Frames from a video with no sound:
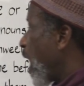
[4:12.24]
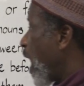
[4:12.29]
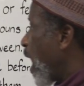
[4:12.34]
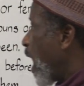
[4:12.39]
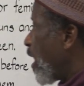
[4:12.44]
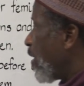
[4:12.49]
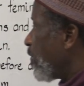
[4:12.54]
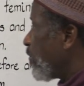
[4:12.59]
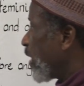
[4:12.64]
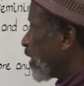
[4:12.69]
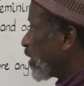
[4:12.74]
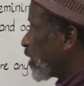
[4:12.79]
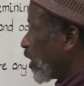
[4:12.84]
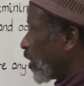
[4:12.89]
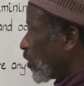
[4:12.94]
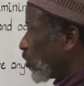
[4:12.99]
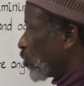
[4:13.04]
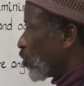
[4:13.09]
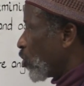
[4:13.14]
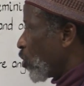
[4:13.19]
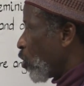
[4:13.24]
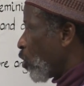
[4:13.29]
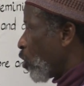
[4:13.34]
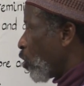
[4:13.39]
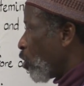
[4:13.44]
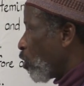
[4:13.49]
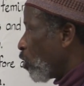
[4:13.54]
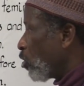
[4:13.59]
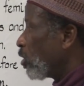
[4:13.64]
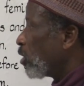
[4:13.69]
And that is
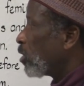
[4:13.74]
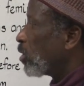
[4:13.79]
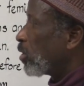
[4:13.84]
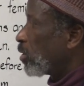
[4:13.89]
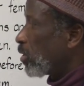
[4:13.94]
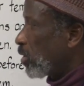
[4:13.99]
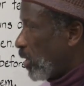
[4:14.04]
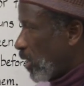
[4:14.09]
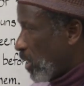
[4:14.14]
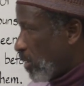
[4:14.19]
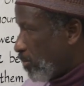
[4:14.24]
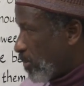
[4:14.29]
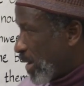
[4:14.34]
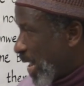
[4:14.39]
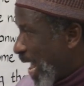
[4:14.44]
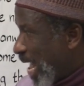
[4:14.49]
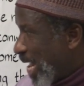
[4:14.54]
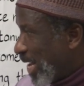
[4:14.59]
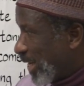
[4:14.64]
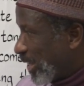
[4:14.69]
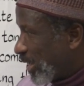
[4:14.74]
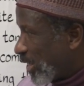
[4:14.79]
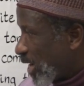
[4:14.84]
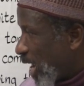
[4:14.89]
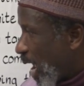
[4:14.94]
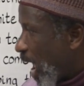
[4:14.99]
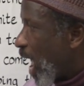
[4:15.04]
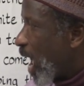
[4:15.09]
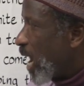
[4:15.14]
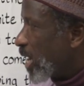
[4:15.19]
your number 8.
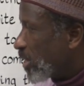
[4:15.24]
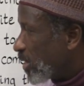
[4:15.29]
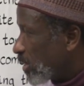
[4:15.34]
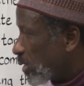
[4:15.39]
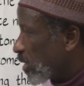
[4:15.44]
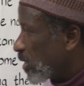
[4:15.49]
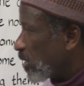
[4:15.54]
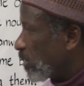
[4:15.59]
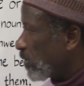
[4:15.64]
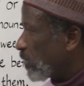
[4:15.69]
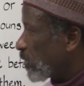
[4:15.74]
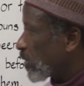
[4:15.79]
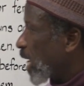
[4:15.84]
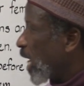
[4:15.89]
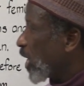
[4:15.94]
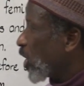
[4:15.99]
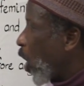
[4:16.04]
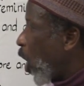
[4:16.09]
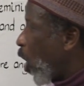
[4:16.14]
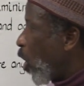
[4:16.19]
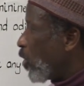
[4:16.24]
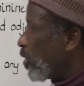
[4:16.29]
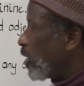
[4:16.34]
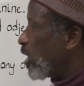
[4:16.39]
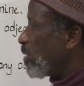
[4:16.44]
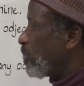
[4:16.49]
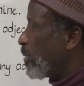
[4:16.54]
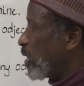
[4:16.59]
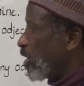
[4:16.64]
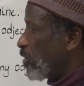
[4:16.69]
Adjectives can
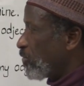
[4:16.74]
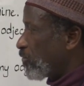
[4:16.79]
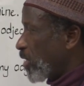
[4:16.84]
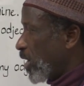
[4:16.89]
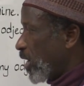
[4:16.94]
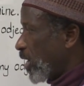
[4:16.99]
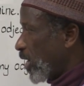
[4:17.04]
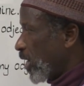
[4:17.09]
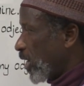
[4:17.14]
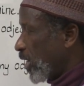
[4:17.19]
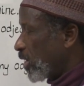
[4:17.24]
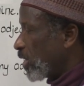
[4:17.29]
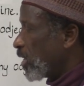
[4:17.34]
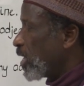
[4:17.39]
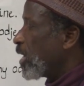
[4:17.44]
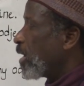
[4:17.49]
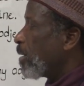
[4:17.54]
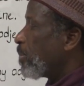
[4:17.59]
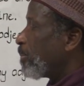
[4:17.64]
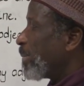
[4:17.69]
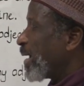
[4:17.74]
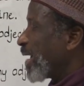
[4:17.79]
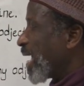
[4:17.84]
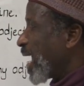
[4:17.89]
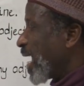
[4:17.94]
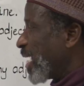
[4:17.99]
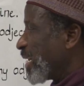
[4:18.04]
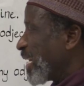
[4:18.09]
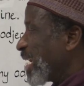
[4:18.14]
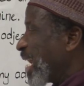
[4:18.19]
only be defined by
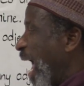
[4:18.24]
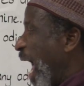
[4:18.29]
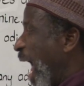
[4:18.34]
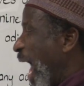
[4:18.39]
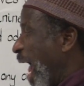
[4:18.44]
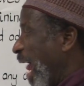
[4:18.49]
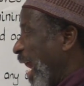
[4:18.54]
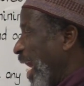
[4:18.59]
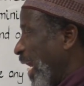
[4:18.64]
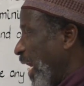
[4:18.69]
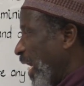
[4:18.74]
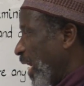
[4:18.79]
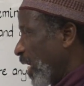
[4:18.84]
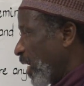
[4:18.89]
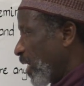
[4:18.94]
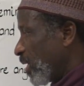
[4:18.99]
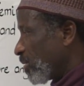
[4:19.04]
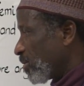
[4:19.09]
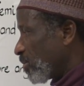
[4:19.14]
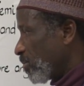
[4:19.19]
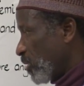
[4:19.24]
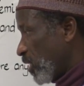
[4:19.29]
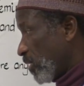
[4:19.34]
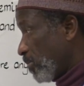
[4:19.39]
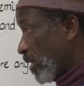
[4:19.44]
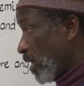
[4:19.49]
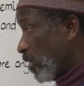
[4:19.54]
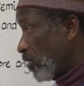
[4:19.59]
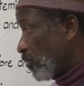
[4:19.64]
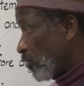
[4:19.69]
adding L, which
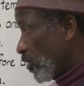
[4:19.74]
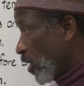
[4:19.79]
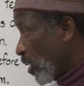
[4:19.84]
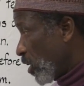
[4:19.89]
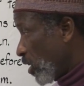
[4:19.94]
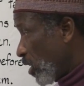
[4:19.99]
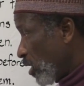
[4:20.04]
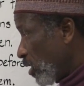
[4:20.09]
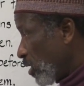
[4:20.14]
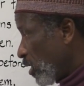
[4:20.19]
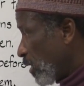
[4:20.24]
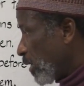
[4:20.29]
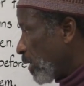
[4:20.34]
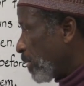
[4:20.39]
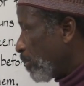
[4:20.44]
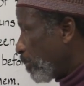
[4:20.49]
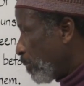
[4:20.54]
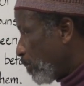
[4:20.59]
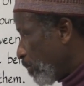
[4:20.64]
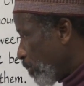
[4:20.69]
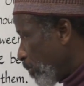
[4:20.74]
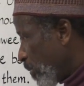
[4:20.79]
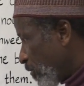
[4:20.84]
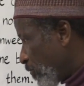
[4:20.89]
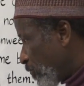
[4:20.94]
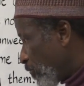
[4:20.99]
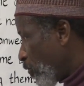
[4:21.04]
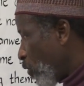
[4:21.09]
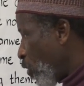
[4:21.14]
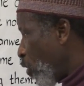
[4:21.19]
means the,
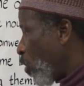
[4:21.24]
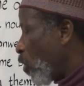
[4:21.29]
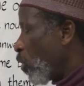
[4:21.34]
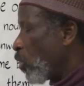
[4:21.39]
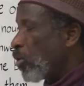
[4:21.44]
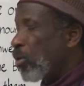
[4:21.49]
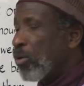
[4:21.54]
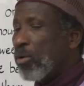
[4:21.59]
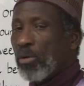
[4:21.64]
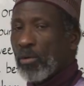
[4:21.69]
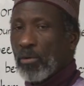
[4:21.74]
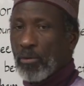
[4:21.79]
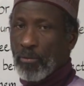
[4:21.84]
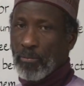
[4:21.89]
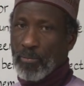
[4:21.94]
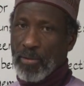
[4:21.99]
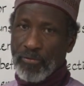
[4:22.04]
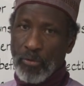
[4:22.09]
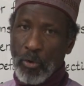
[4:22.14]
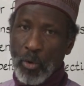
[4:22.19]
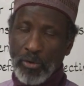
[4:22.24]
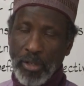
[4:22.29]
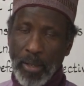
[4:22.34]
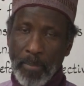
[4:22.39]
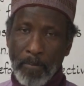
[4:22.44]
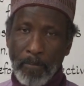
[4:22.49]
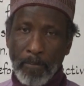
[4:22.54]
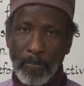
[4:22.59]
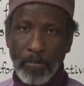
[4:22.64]
before them.